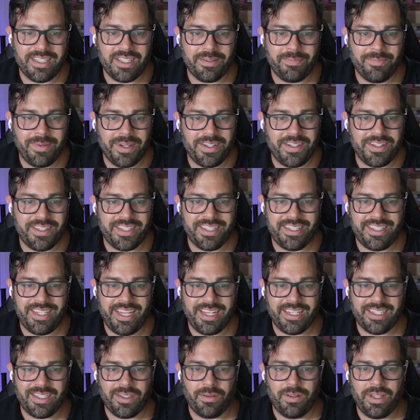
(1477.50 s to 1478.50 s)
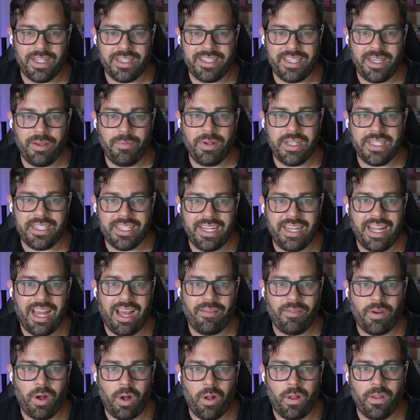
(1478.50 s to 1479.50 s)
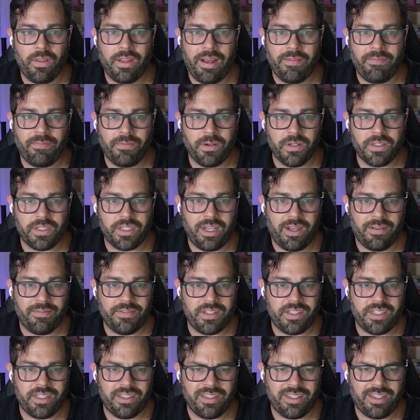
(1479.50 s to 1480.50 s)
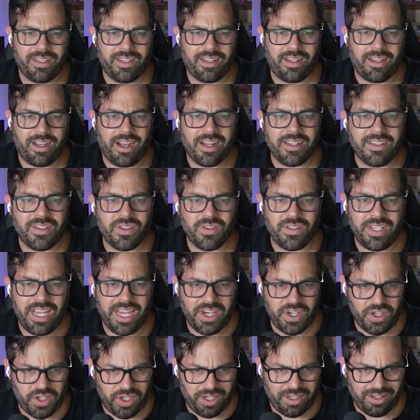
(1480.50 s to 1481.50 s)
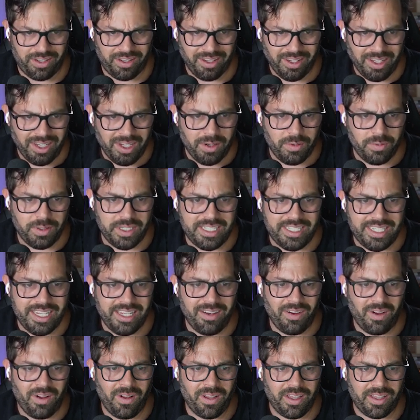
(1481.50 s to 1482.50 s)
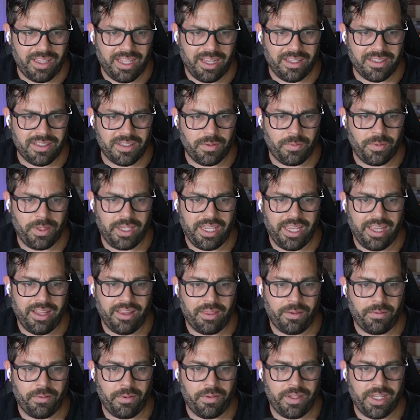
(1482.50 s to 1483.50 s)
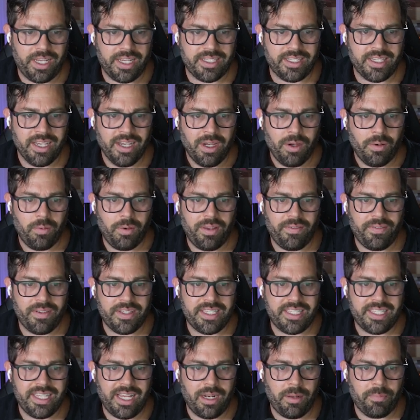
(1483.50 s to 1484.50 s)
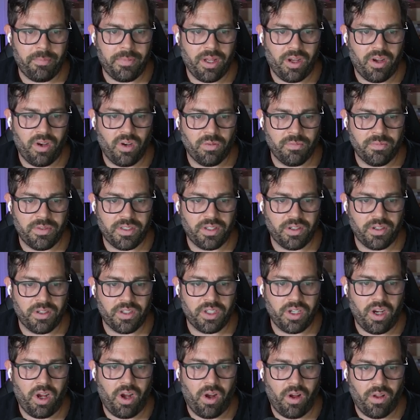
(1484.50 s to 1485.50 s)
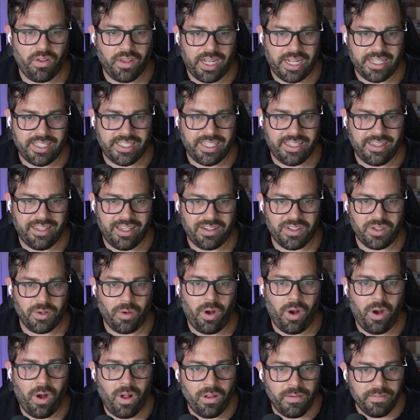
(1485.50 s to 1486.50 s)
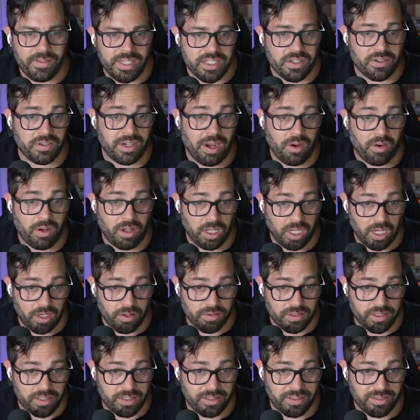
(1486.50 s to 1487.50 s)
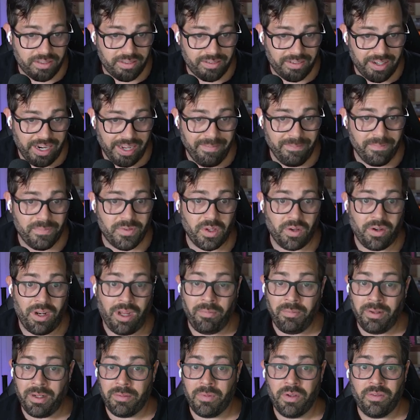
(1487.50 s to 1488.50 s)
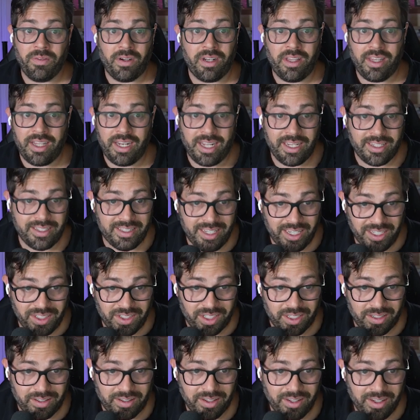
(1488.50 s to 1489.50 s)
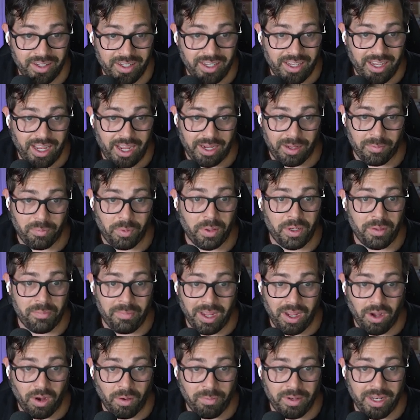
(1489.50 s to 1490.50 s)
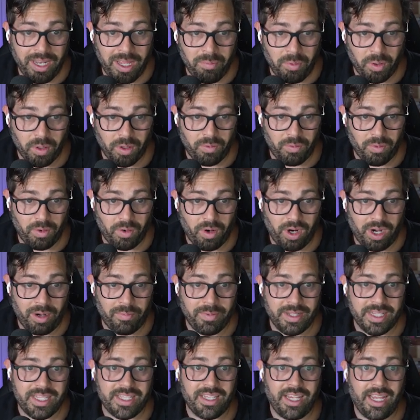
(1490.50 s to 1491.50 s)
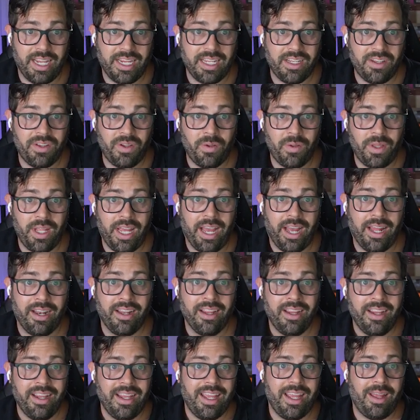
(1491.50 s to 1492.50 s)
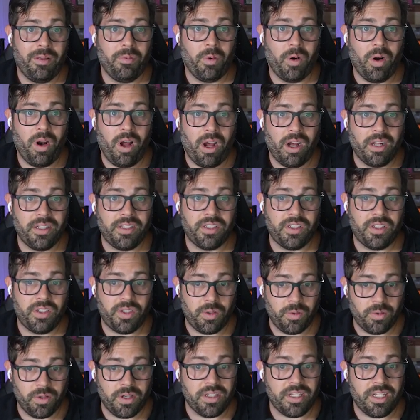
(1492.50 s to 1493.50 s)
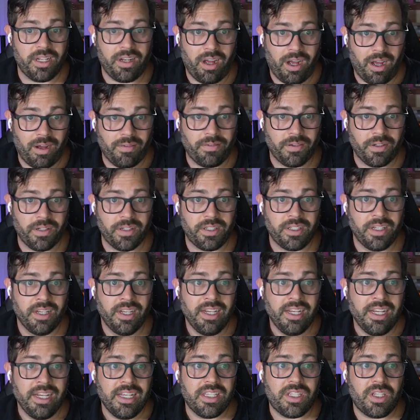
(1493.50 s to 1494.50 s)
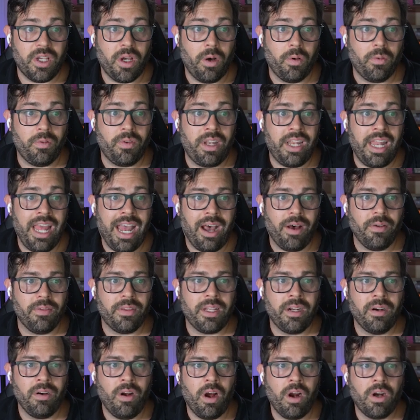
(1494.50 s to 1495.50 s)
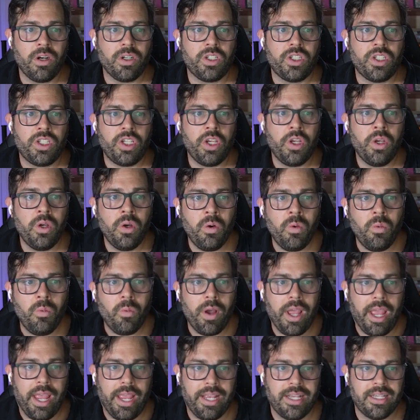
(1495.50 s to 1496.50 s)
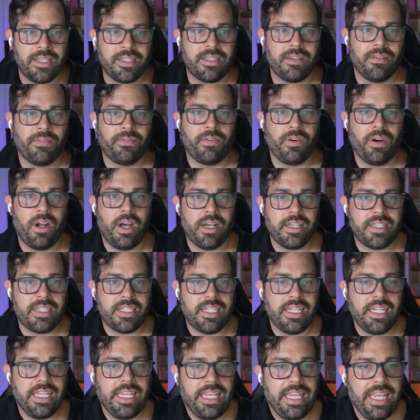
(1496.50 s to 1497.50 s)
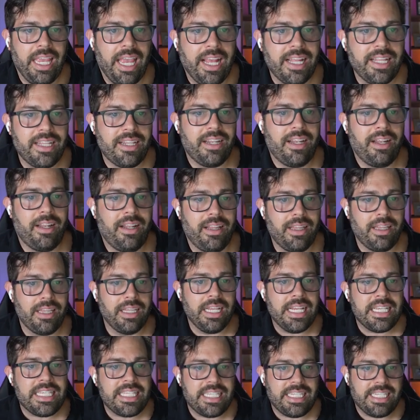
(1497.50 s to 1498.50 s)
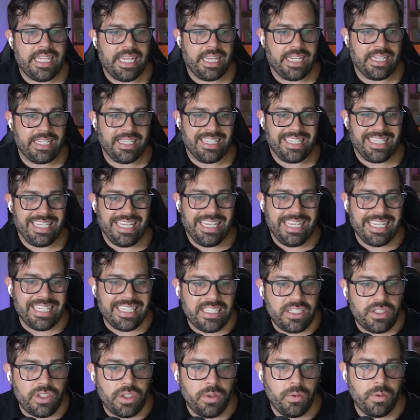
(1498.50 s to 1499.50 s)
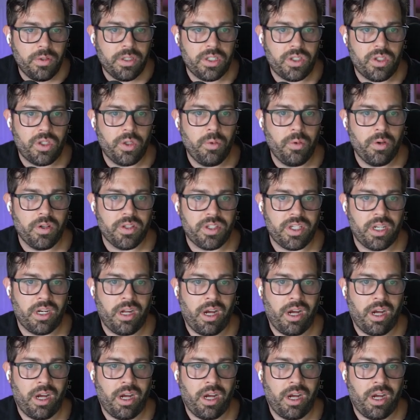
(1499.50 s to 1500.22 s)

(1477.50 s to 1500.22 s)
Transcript: as much as it takes. So let's say we did have all that first consultation. We did all of that. So we get through this. We even set up the home search. All that's in there. So all of these are now closed, right? So now I'm going to move on to the next section. I can put in my home and neighborhood requirements. I can do that. And we're on to tours and offers. So now there are two ways for us to get listings into the tours and